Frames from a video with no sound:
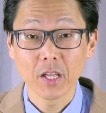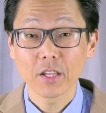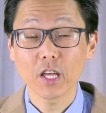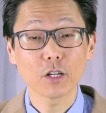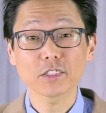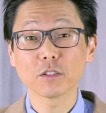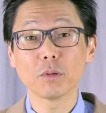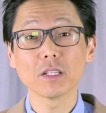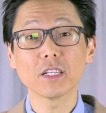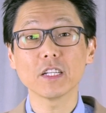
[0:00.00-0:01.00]
They also
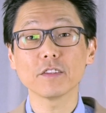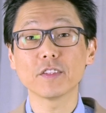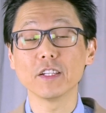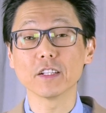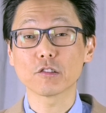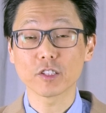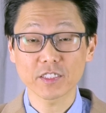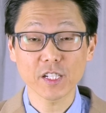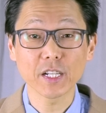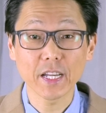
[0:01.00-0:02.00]
believed in
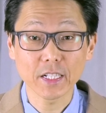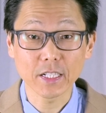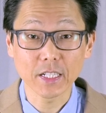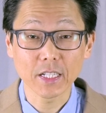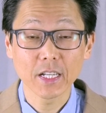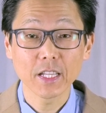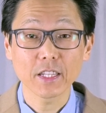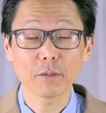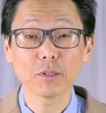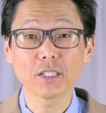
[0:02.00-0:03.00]
Christianity.
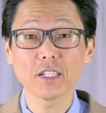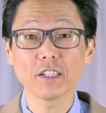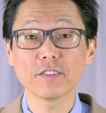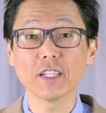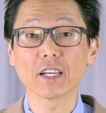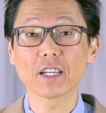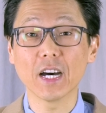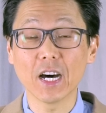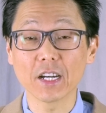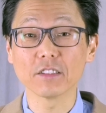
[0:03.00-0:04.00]
They believed in a
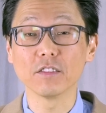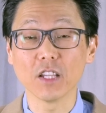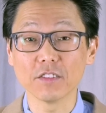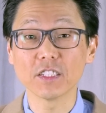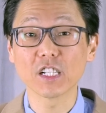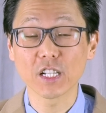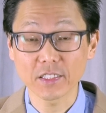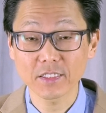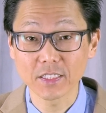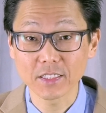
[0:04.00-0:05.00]
God of love and
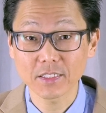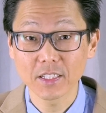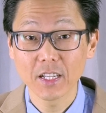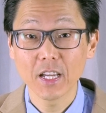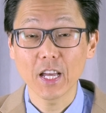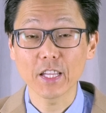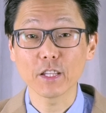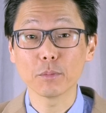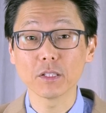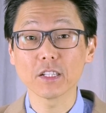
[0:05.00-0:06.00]
justice, and they
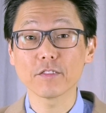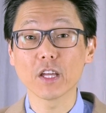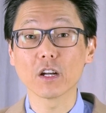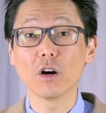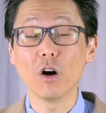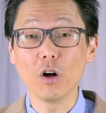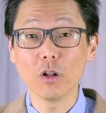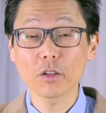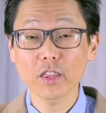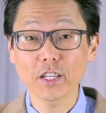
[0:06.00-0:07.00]
believed that
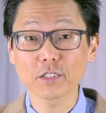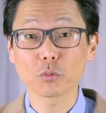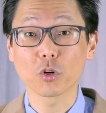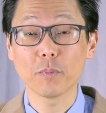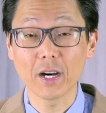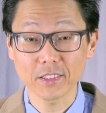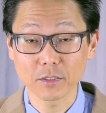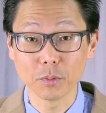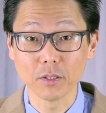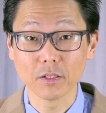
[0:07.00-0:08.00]
all things were
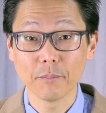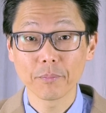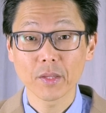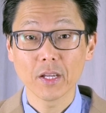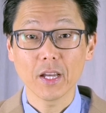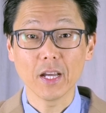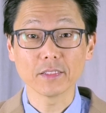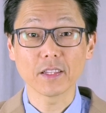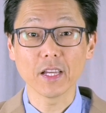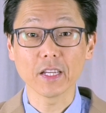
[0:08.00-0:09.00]
possible
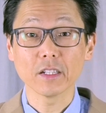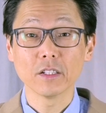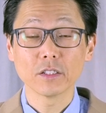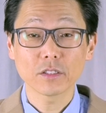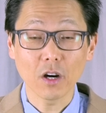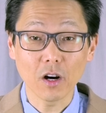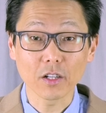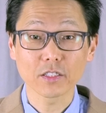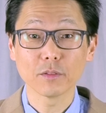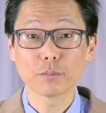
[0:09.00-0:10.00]
as they
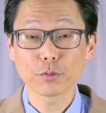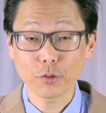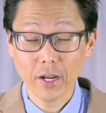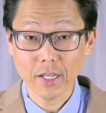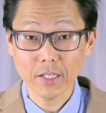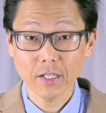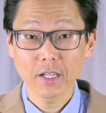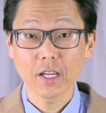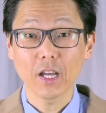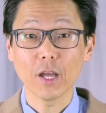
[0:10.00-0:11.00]
talked, prayed,
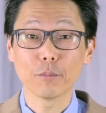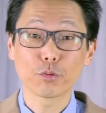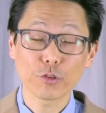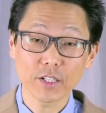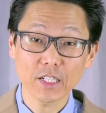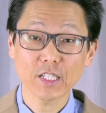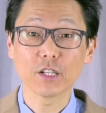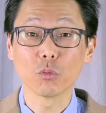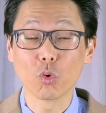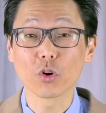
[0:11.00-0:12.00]
preached,
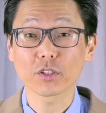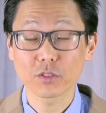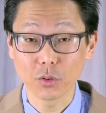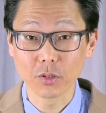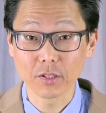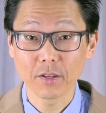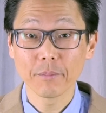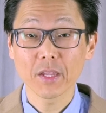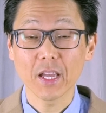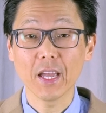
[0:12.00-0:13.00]
and worked toward
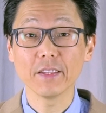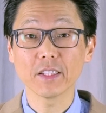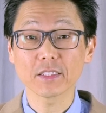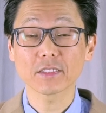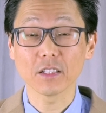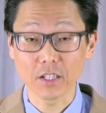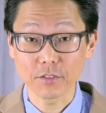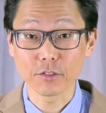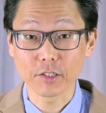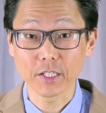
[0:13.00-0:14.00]
ending
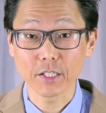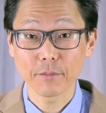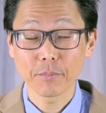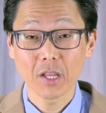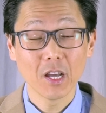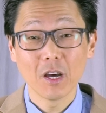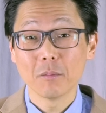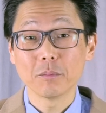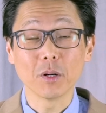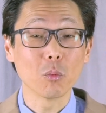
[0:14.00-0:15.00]
slavery.
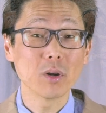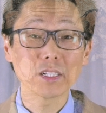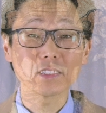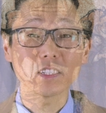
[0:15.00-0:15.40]
But what is